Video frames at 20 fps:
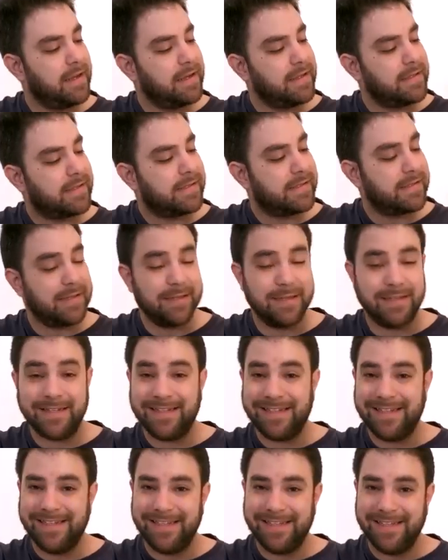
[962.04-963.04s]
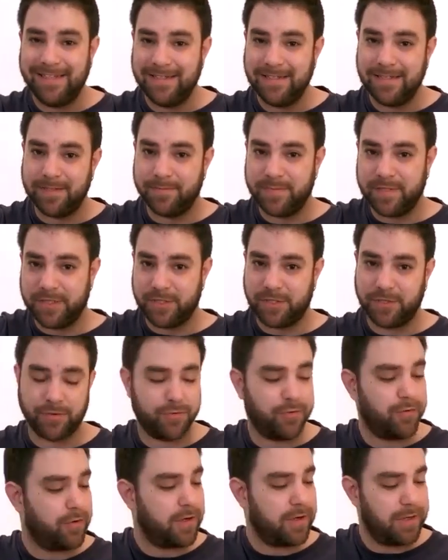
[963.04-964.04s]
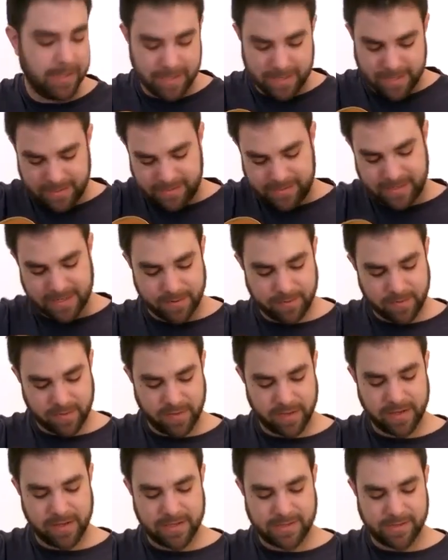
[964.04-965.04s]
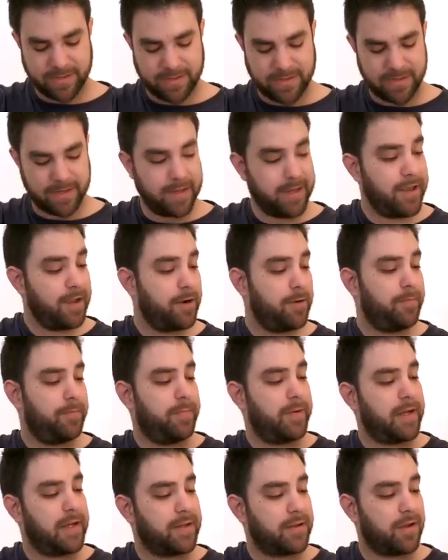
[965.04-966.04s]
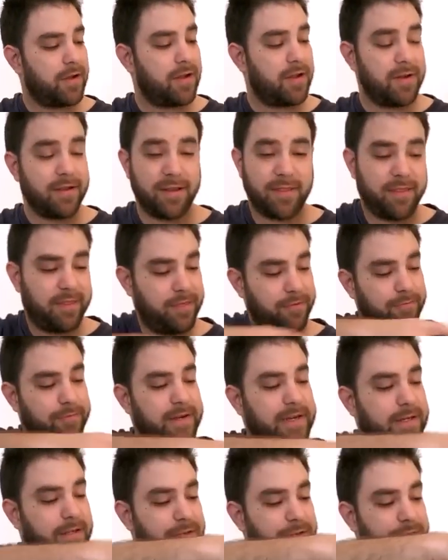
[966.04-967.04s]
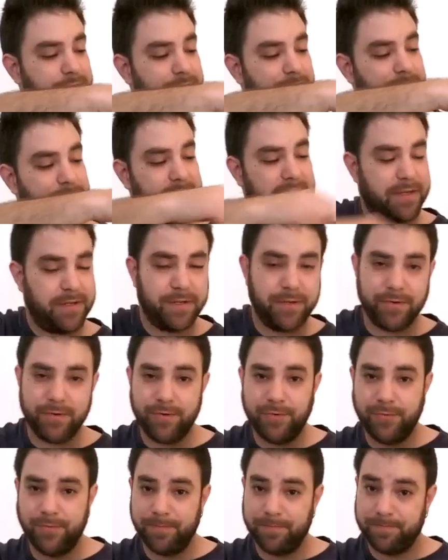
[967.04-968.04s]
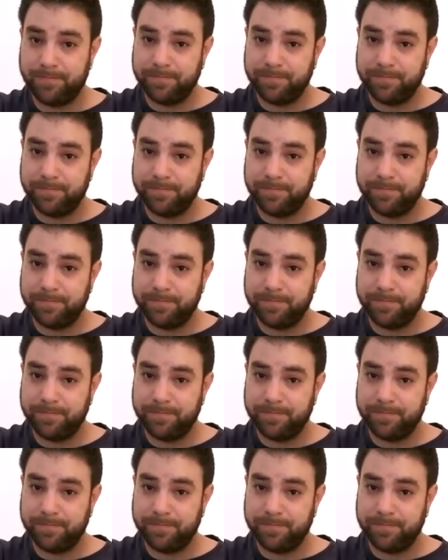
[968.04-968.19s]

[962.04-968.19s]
it's an E diminished chord. Same thing as you did here, but on 3 2 3 2.